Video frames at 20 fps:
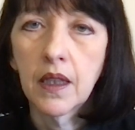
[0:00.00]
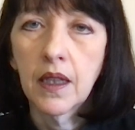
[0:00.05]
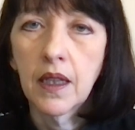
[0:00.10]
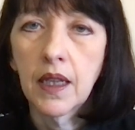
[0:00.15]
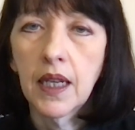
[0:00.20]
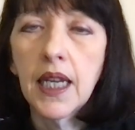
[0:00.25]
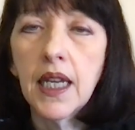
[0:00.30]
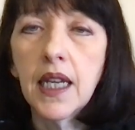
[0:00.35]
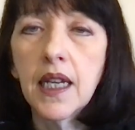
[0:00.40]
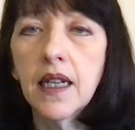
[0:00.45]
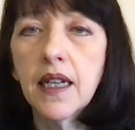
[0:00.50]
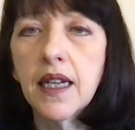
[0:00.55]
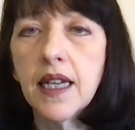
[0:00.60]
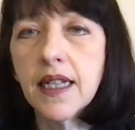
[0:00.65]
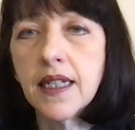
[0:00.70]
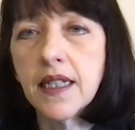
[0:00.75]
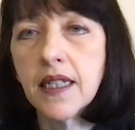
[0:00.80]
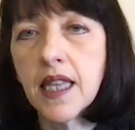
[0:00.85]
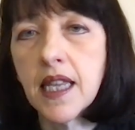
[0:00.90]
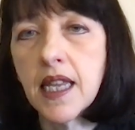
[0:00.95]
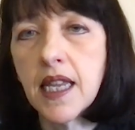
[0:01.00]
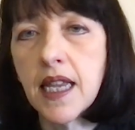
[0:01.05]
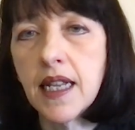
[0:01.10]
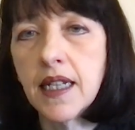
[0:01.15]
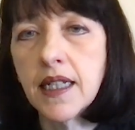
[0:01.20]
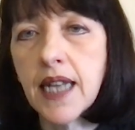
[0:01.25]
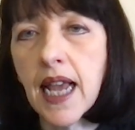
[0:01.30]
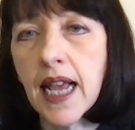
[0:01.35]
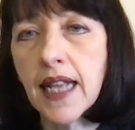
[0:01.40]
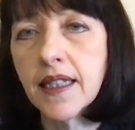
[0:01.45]
Here is the
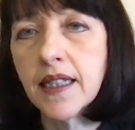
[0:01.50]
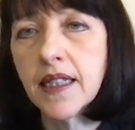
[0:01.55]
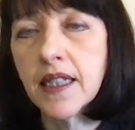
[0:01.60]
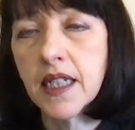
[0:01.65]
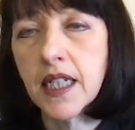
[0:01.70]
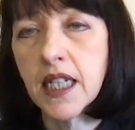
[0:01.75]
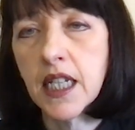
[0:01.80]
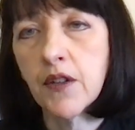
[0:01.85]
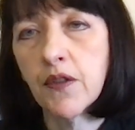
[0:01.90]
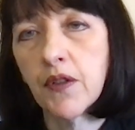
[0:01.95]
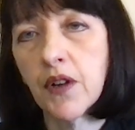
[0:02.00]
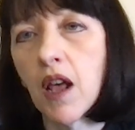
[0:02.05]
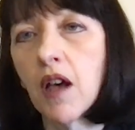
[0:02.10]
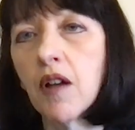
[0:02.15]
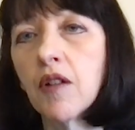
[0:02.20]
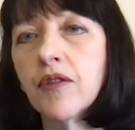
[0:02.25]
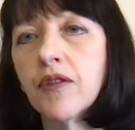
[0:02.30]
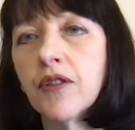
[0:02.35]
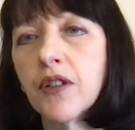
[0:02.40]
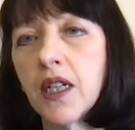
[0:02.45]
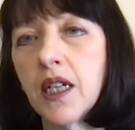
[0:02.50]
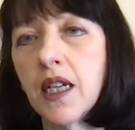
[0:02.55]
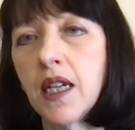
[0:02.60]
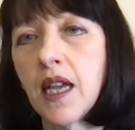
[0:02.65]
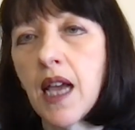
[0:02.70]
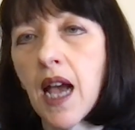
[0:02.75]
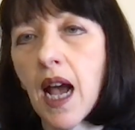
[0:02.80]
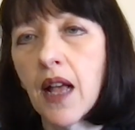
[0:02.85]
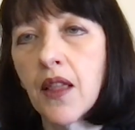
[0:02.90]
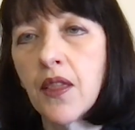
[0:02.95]
intensity of love
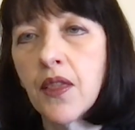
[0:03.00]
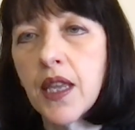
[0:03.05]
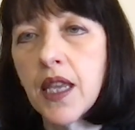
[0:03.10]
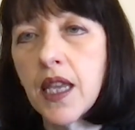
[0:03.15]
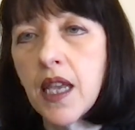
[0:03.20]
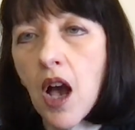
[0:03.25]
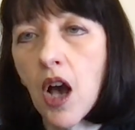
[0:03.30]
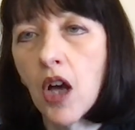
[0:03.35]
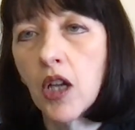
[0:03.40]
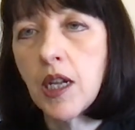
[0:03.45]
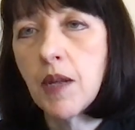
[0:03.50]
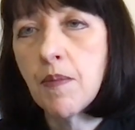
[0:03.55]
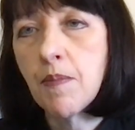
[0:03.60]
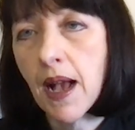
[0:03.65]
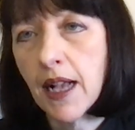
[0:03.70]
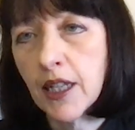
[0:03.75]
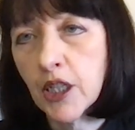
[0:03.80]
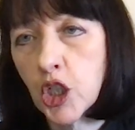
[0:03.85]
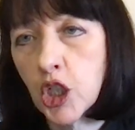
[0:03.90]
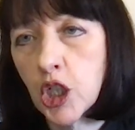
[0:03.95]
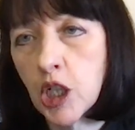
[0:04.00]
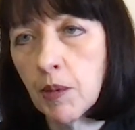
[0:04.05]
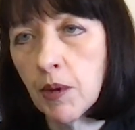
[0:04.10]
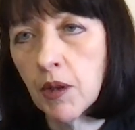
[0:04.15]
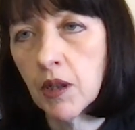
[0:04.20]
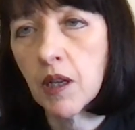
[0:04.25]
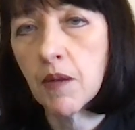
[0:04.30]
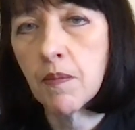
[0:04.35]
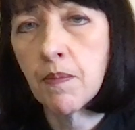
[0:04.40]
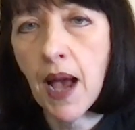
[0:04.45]
and the unimaginable
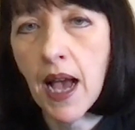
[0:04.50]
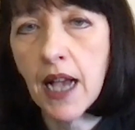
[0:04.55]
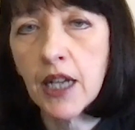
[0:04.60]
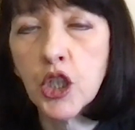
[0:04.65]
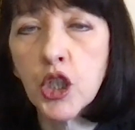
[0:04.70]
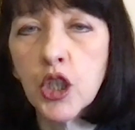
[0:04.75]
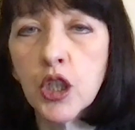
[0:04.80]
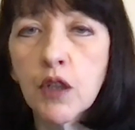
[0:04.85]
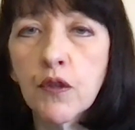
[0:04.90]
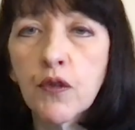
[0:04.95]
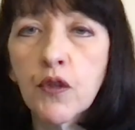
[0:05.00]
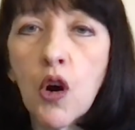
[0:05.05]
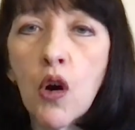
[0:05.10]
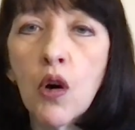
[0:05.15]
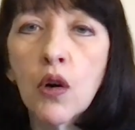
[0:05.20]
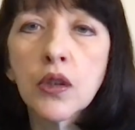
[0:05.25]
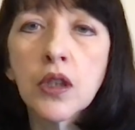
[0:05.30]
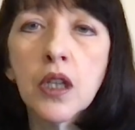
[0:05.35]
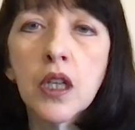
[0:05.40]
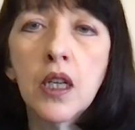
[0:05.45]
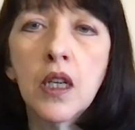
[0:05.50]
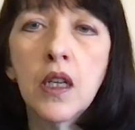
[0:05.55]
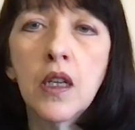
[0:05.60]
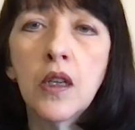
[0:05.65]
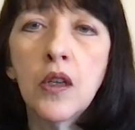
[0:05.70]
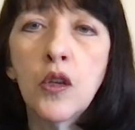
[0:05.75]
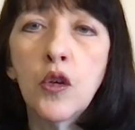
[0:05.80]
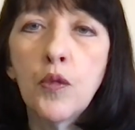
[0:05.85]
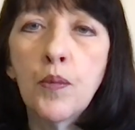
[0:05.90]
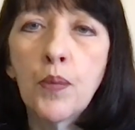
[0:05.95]
compassion of God,
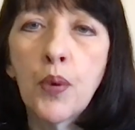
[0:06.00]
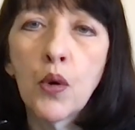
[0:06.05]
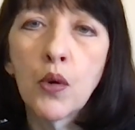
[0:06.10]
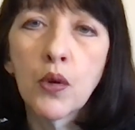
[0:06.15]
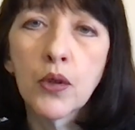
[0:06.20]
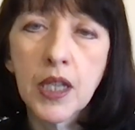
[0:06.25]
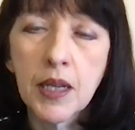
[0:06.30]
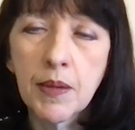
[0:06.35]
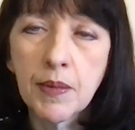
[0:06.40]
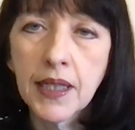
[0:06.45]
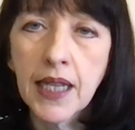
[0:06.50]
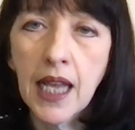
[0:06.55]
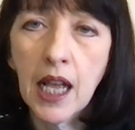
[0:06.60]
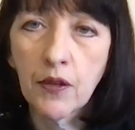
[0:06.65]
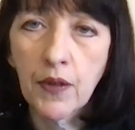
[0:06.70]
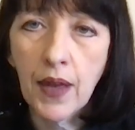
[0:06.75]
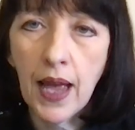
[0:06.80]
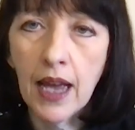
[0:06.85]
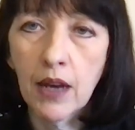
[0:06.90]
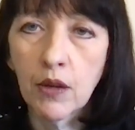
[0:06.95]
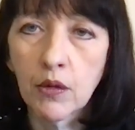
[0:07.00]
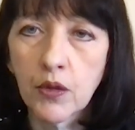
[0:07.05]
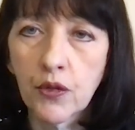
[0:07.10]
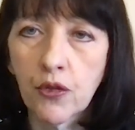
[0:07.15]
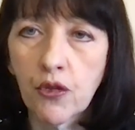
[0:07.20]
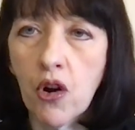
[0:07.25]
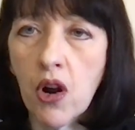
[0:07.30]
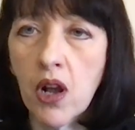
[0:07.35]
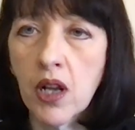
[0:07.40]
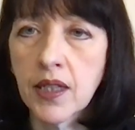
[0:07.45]
who pours himself out
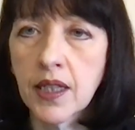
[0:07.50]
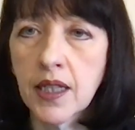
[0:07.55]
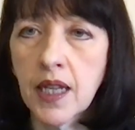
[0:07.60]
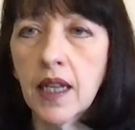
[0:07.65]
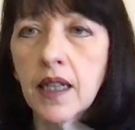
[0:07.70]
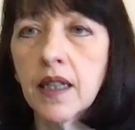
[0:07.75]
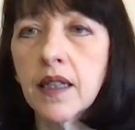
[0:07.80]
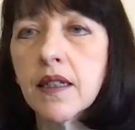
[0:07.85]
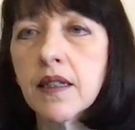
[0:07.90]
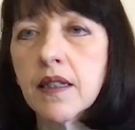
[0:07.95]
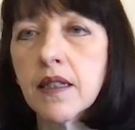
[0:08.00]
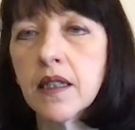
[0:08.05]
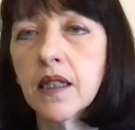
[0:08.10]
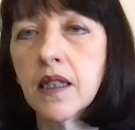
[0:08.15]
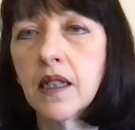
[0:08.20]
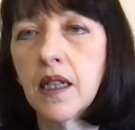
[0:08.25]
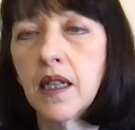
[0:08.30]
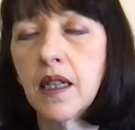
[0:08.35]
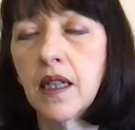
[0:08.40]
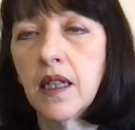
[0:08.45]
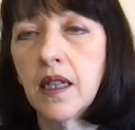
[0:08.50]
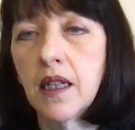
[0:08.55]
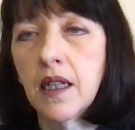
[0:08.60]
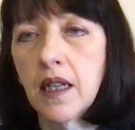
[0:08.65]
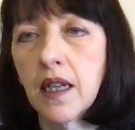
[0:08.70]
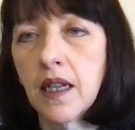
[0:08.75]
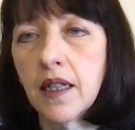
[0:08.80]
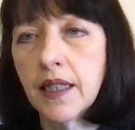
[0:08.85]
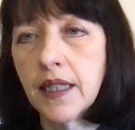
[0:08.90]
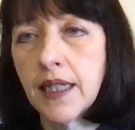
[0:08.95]
for our sakes
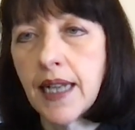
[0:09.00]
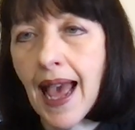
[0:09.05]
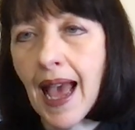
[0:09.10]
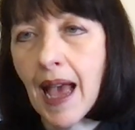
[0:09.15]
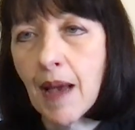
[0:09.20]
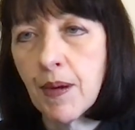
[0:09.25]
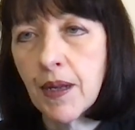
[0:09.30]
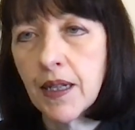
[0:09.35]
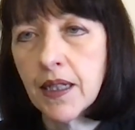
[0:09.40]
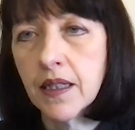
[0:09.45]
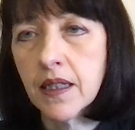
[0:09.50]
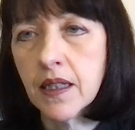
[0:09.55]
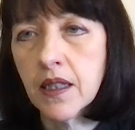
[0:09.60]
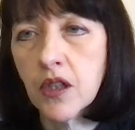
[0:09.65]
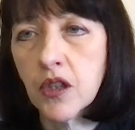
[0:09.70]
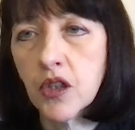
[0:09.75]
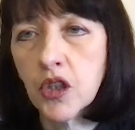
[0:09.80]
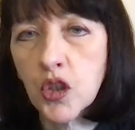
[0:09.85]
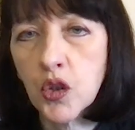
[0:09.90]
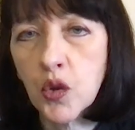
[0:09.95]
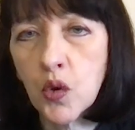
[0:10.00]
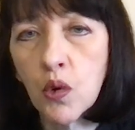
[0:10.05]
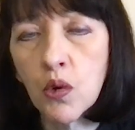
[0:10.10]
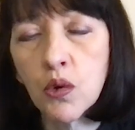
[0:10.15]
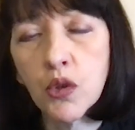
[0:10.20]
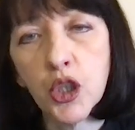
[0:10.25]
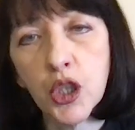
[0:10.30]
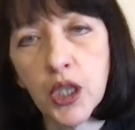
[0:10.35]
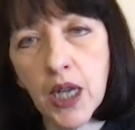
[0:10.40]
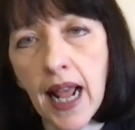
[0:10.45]
and inhabits the
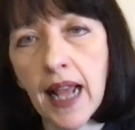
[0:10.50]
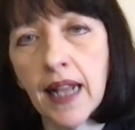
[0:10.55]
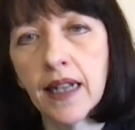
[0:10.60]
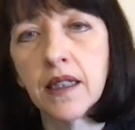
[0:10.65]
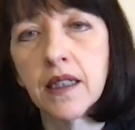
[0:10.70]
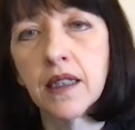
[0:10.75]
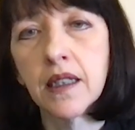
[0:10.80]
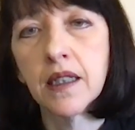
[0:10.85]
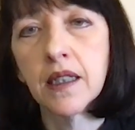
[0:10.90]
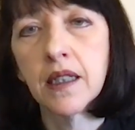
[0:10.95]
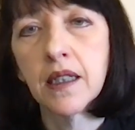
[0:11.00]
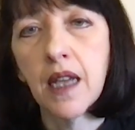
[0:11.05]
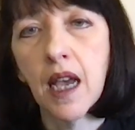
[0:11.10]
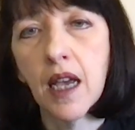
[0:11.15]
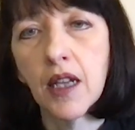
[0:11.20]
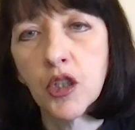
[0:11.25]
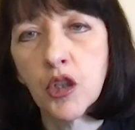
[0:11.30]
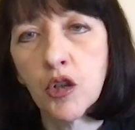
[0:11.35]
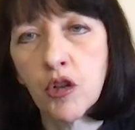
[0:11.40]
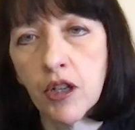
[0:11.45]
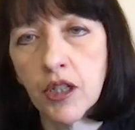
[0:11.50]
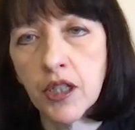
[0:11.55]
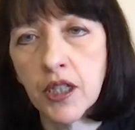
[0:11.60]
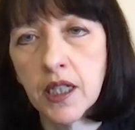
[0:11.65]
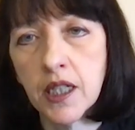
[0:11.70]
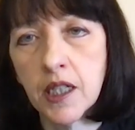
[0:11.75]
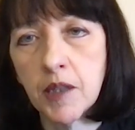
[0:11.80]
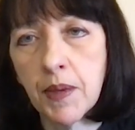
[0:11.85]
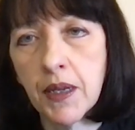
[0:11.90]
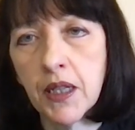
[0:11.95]
scorched land and
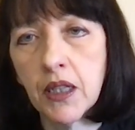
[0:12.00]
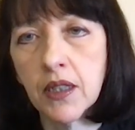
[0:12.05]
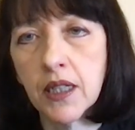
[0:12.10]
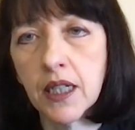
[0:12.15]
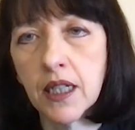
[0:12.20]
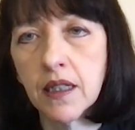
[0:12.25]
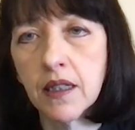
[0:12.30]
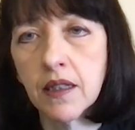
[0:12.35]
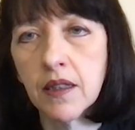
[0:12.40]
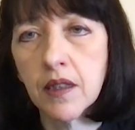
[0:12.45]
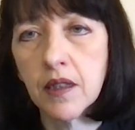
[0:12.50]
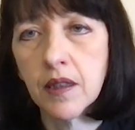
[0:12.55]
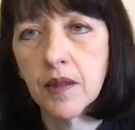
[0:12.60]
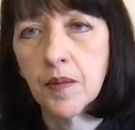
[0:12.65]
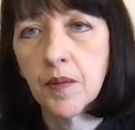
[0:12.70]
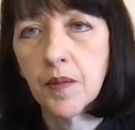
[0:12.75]
crusted buildings,